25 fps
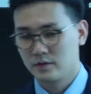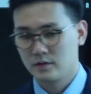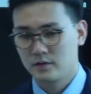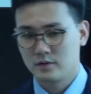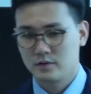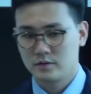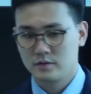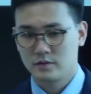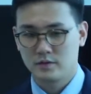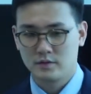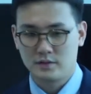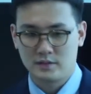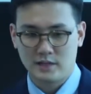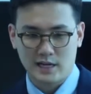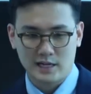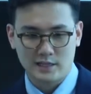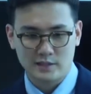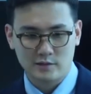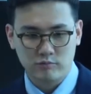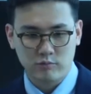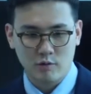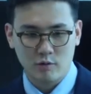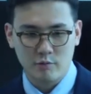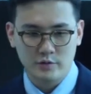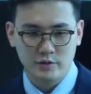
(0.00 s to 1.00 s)
So
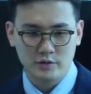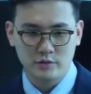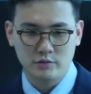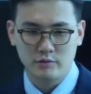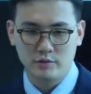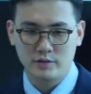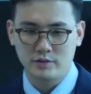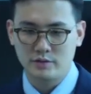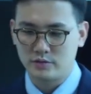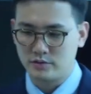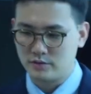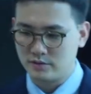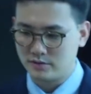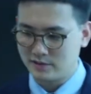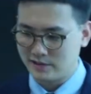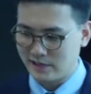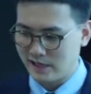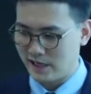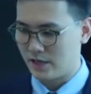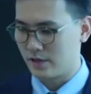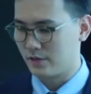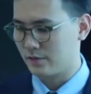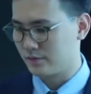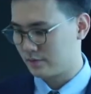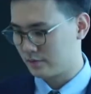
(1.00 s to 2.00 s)
that's what we're doing
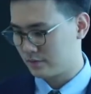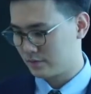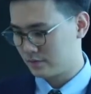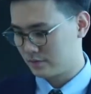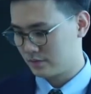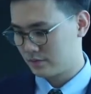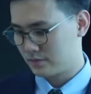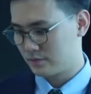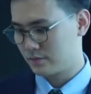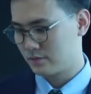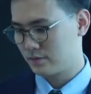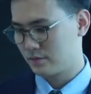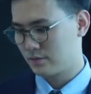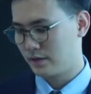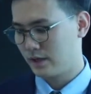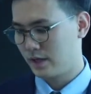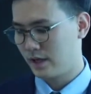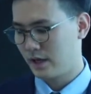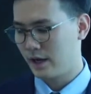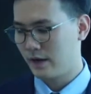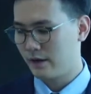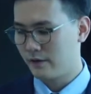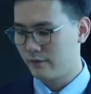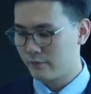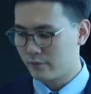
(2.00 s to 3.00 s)
now,
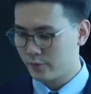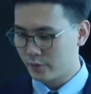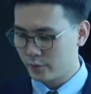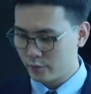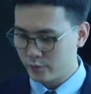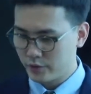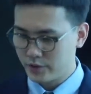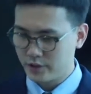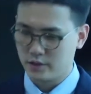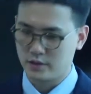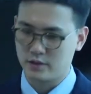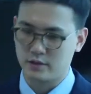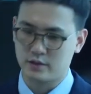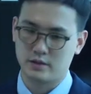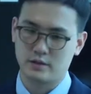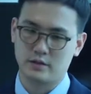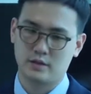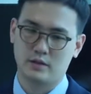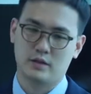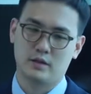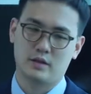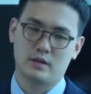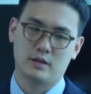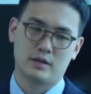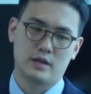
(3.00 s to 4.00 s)
every week,
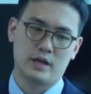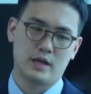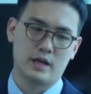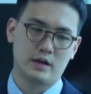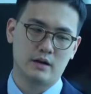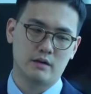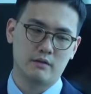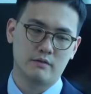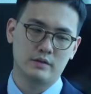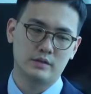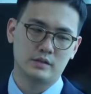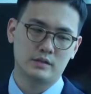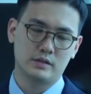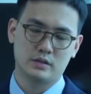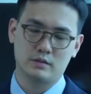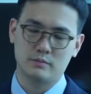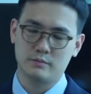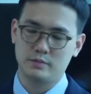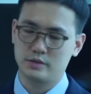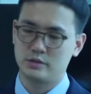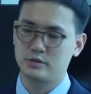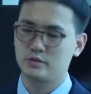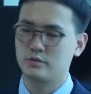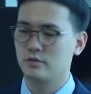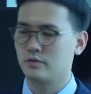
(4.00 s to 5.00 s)
every
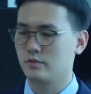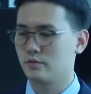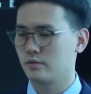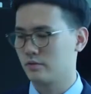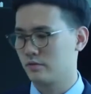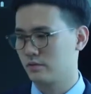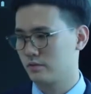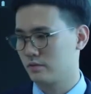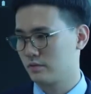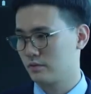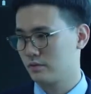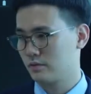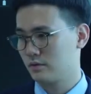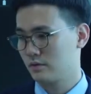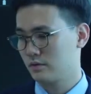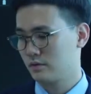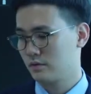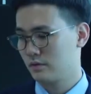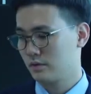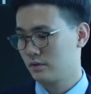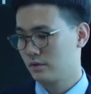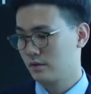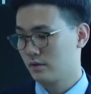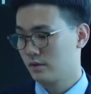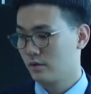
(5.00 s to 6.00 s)
summer school.
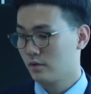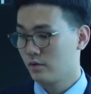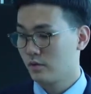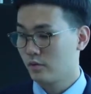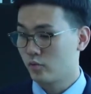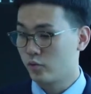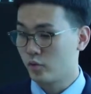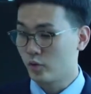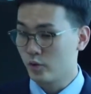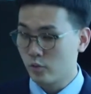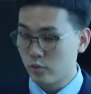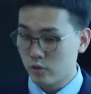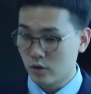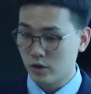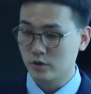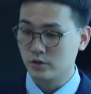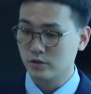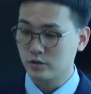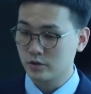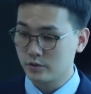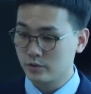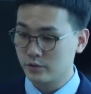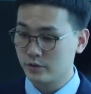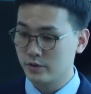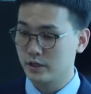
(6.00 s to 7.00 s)
We want to
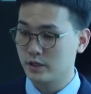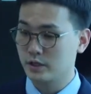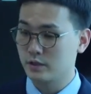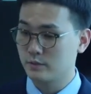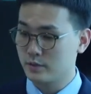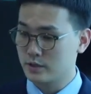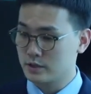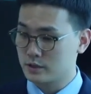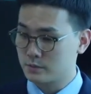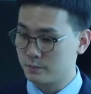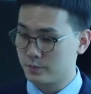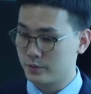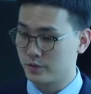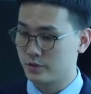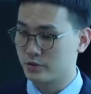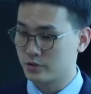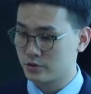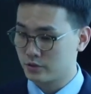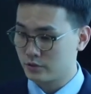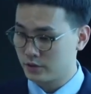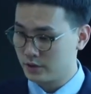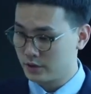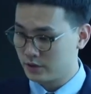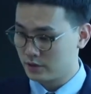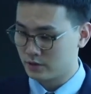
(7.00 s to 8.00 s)
create them as
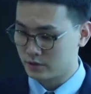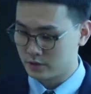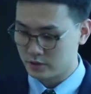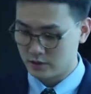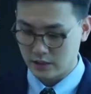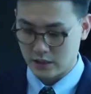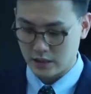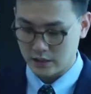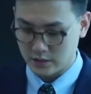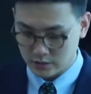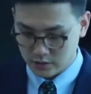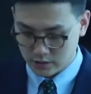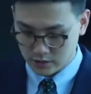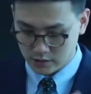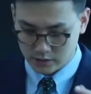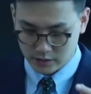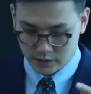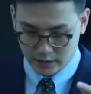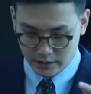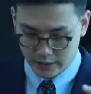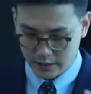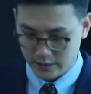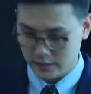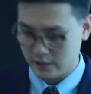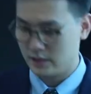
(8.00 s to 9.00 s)
spiritual leaders, not just
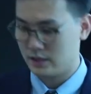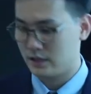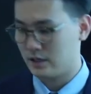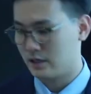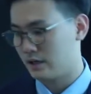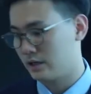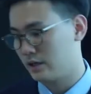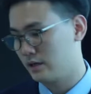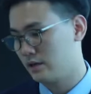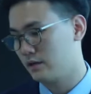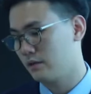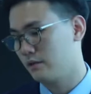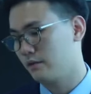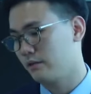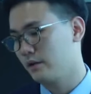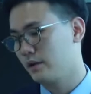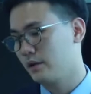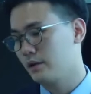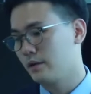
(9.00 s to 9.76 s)
any kind of